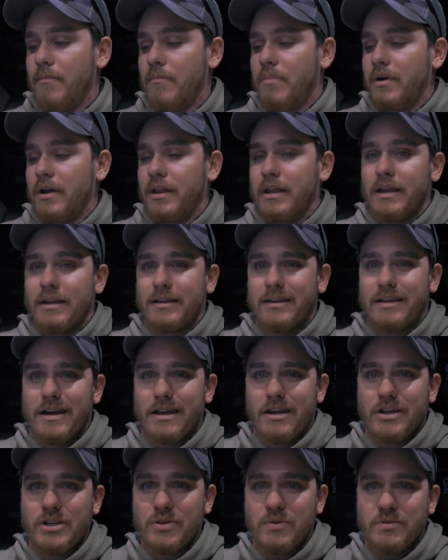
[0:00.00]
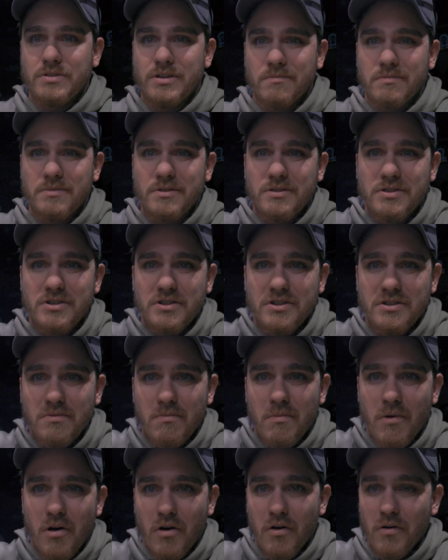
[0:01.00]
but it kind of shows up
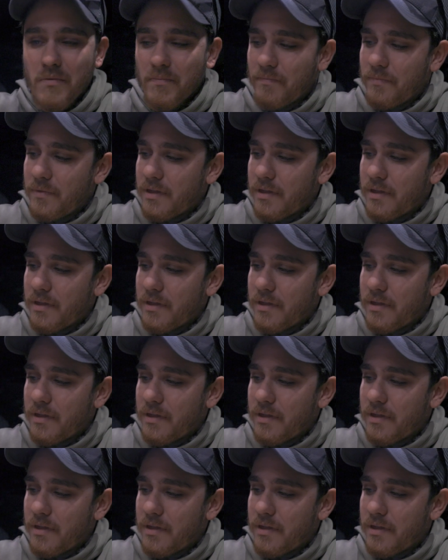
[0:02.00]
small,